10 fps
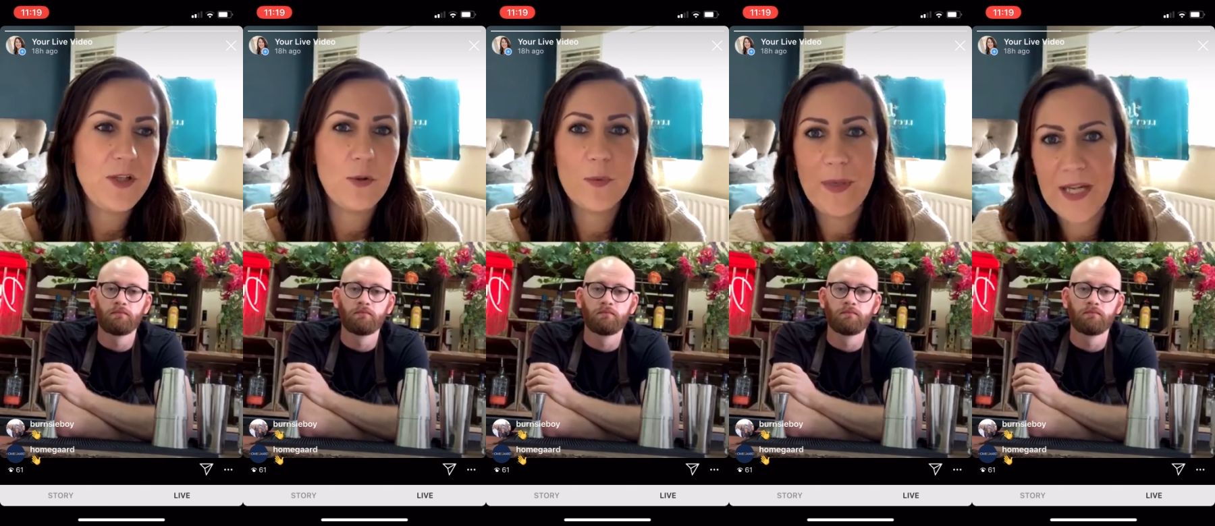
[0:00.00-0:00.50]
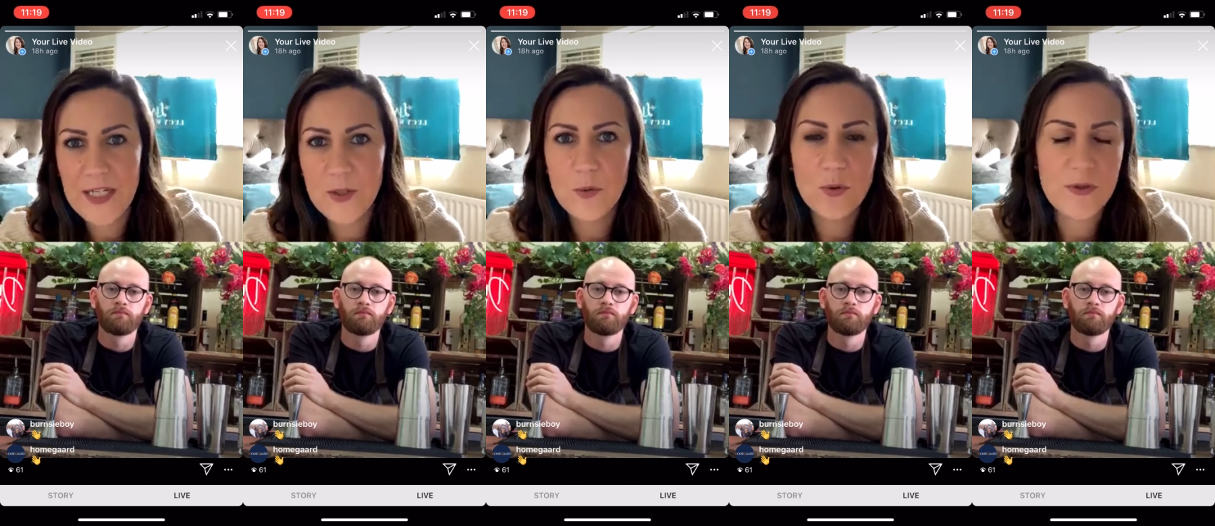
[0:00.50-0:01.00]
Speaker 1: planning and
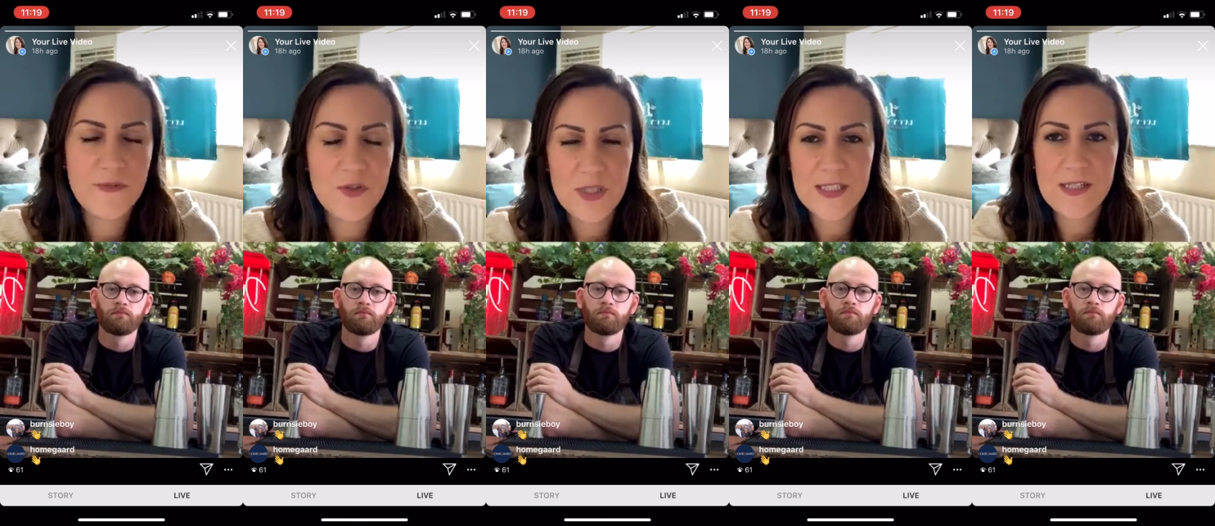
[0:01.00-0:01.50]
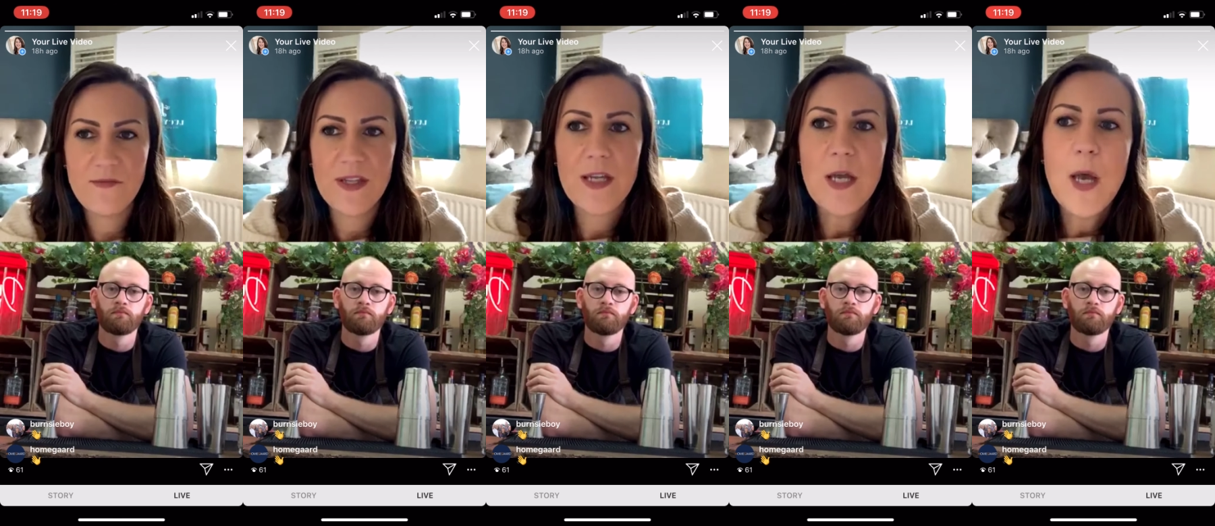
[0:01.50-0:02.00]
ordering the drinks and everything.
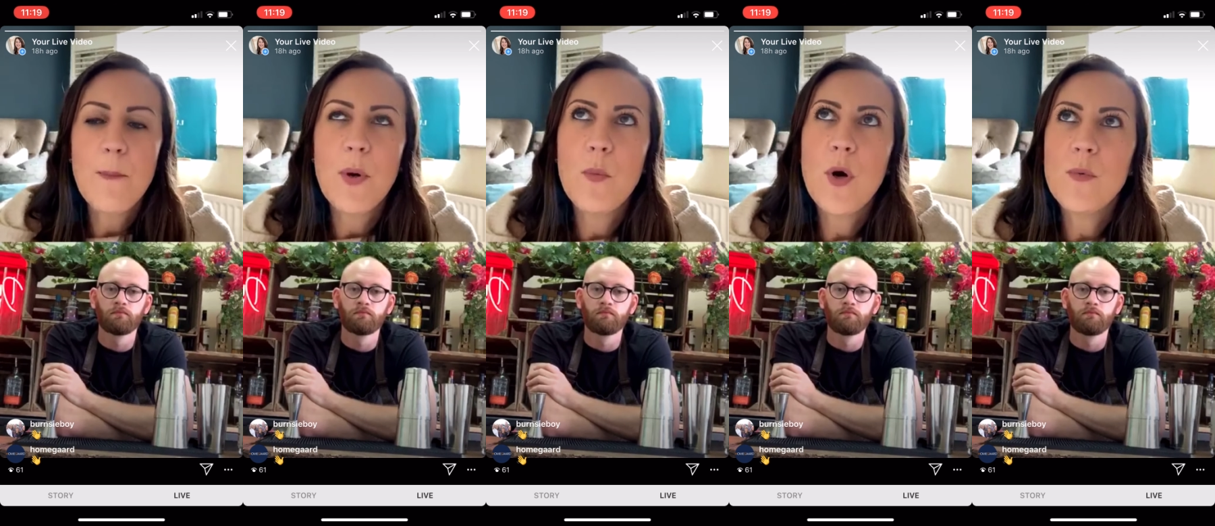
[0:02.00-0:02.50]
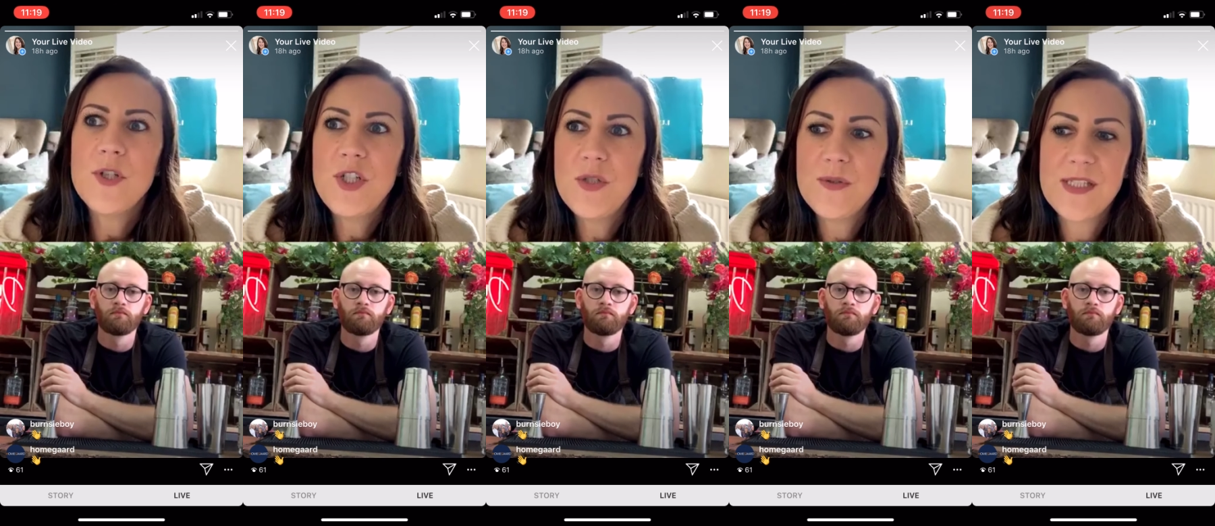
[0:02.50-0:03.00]
But what would you
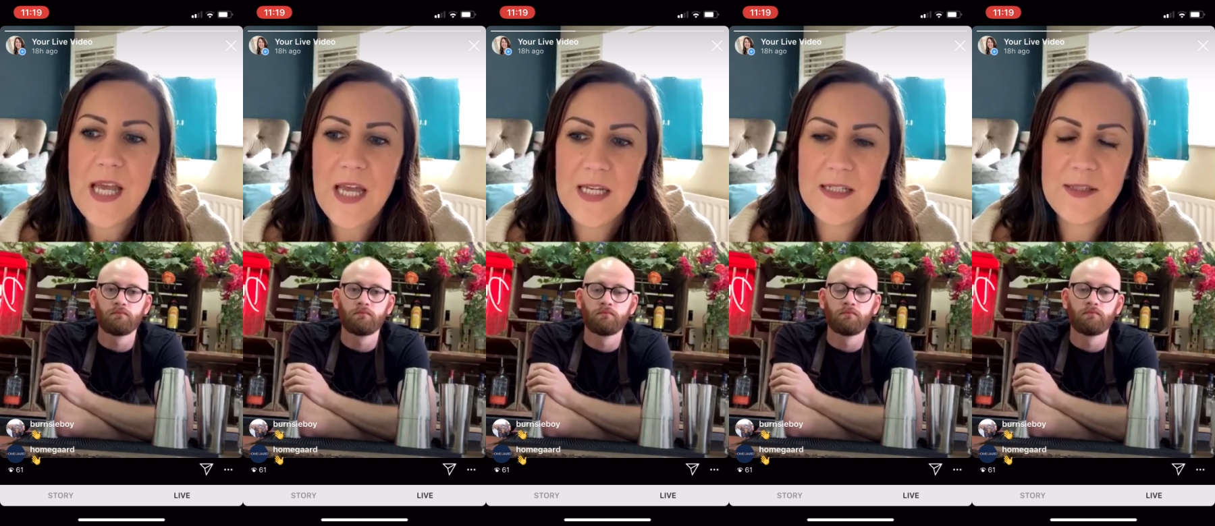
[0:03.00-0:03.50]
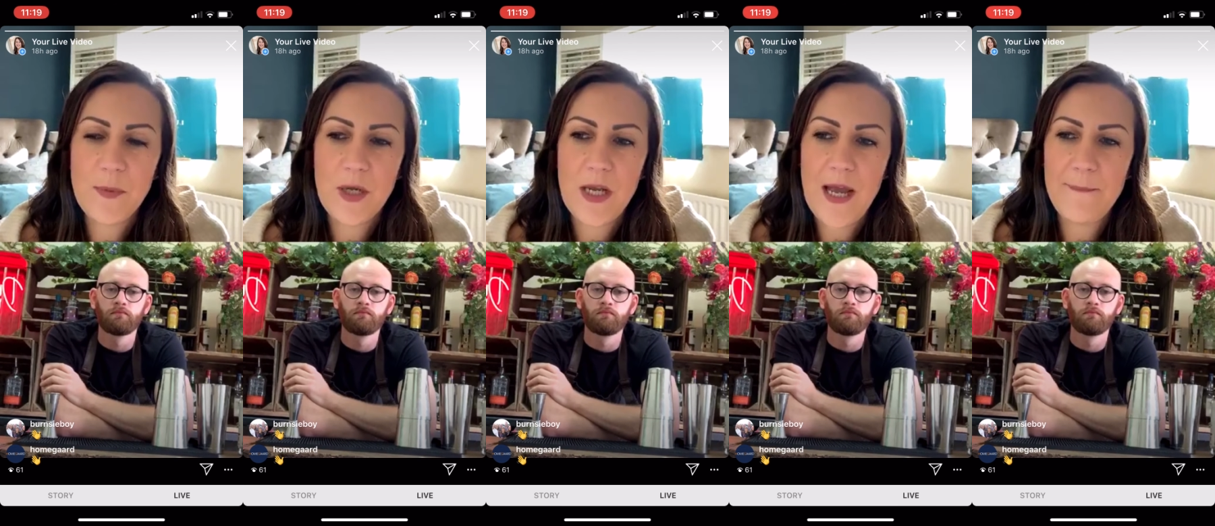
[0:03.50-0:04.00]
say to
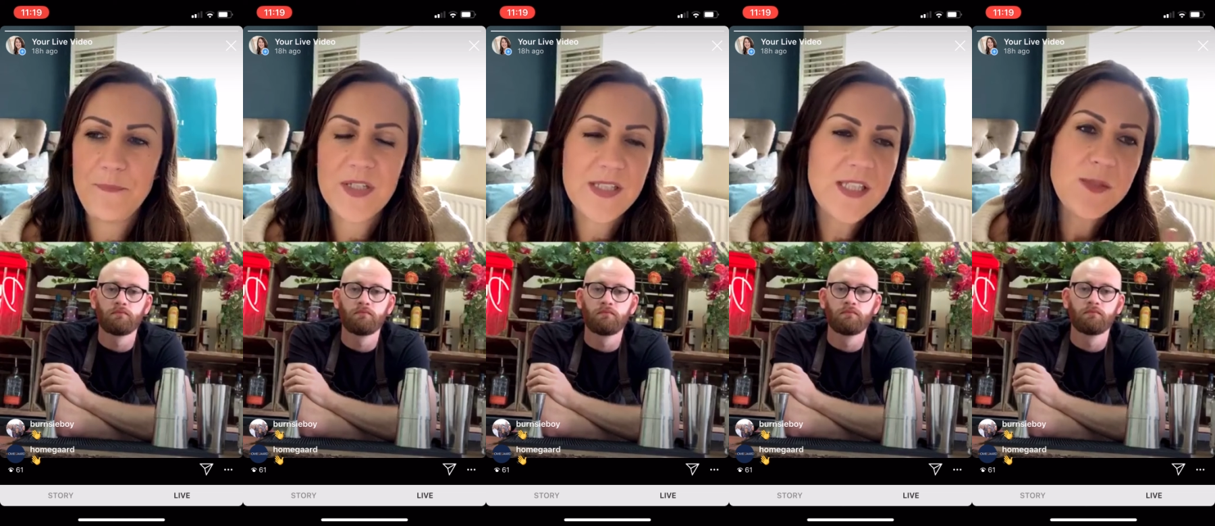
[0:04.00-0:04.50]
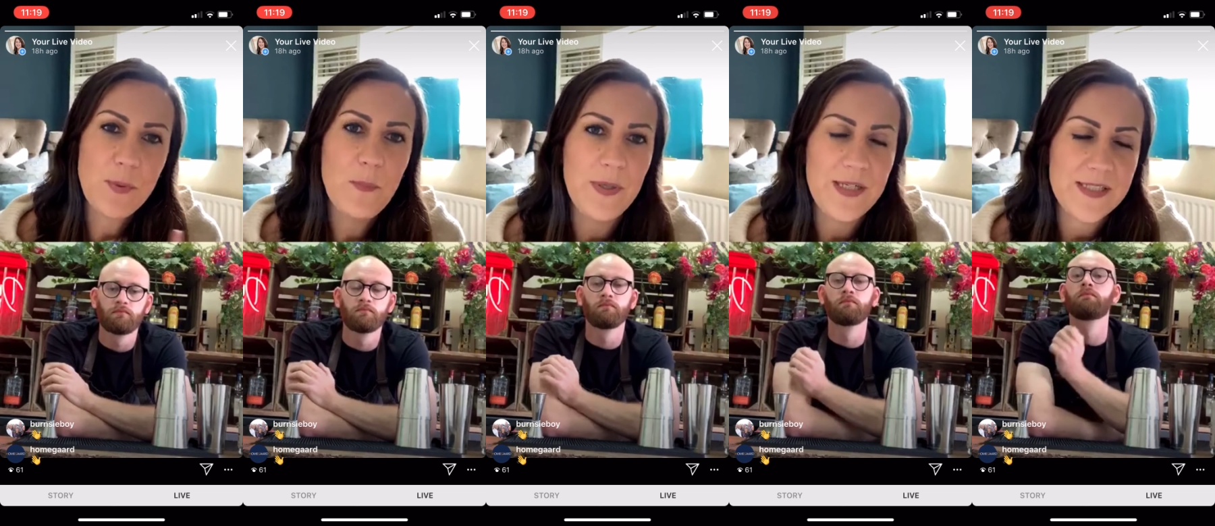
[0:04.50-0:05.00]
because um, this is probably
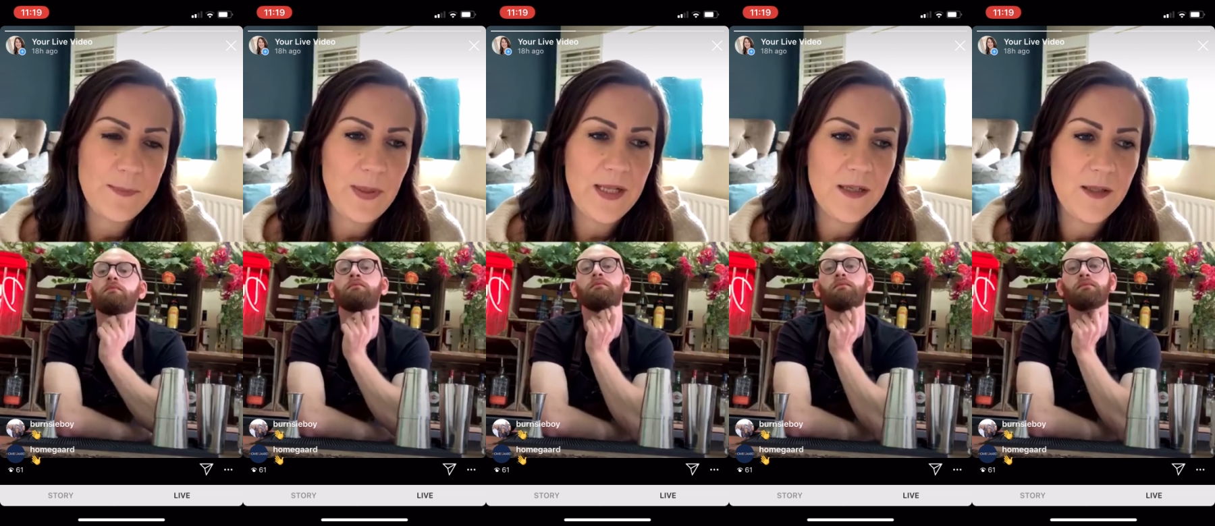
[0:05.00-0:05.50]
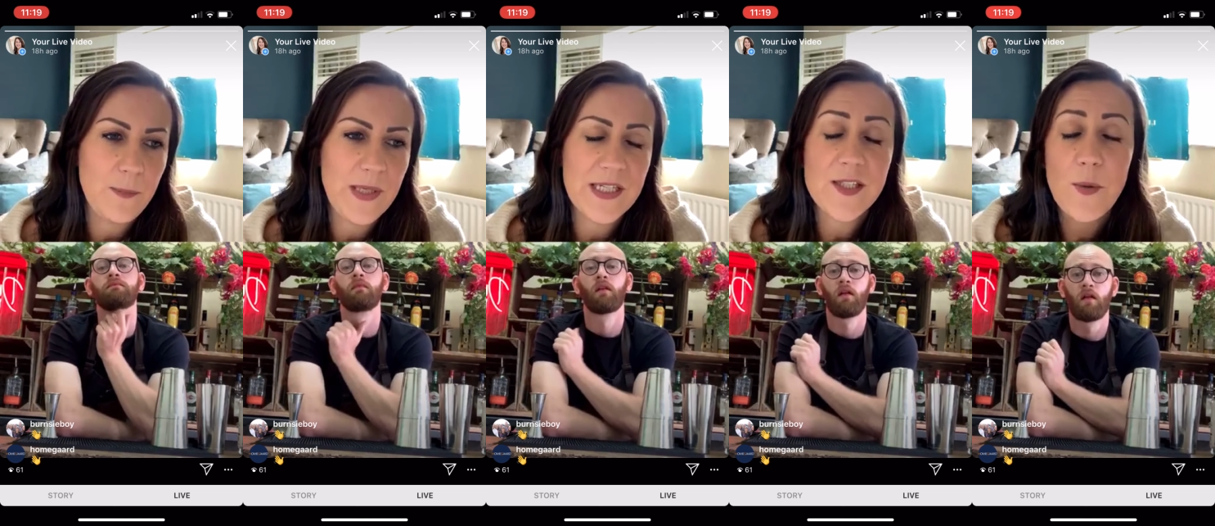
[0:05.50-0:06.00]
as a planner the biggest
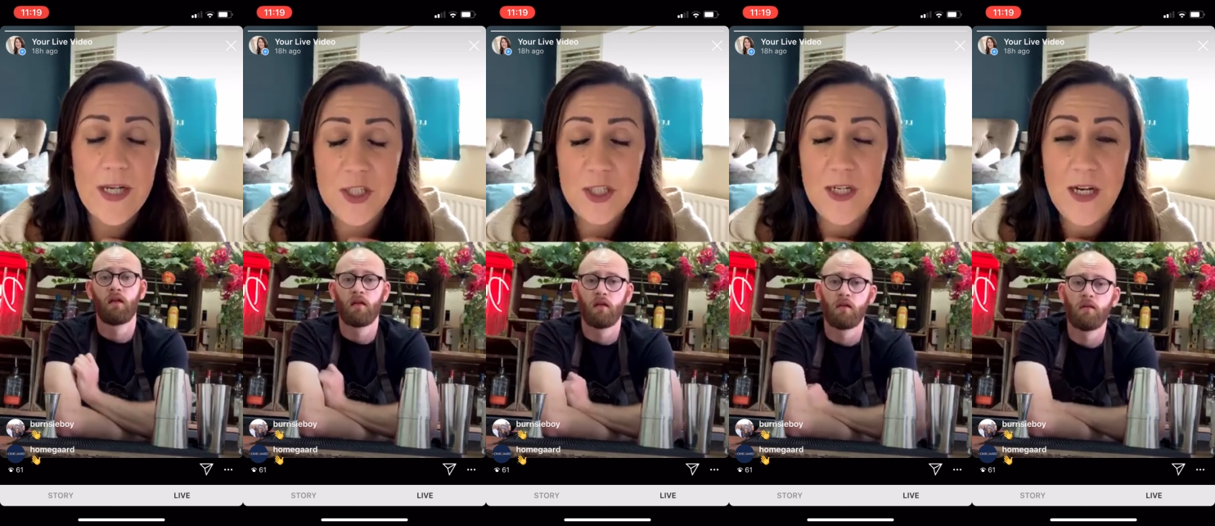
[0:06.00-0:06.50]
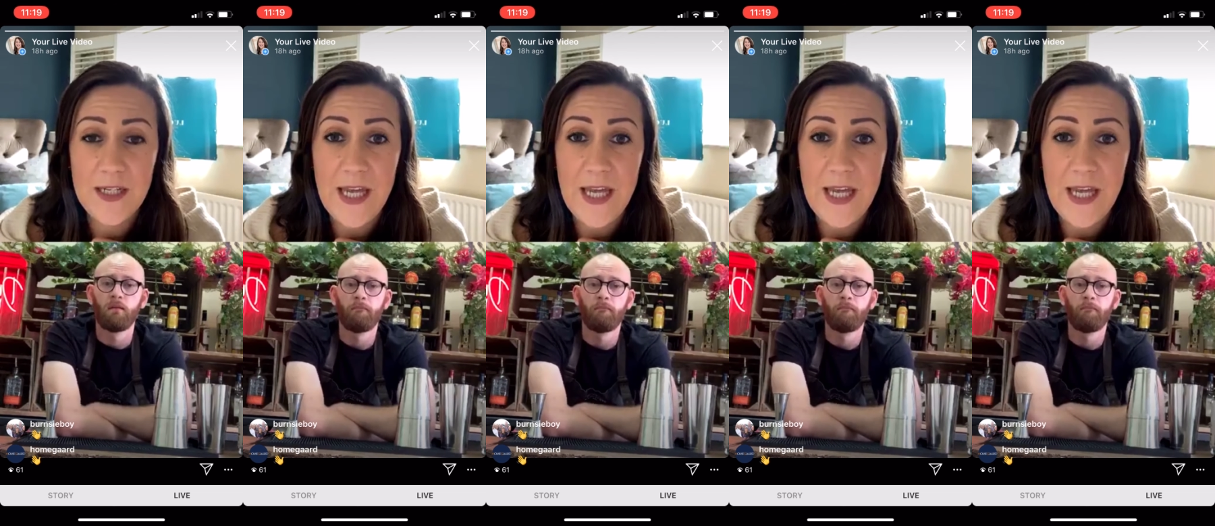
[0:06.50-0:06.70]
question I get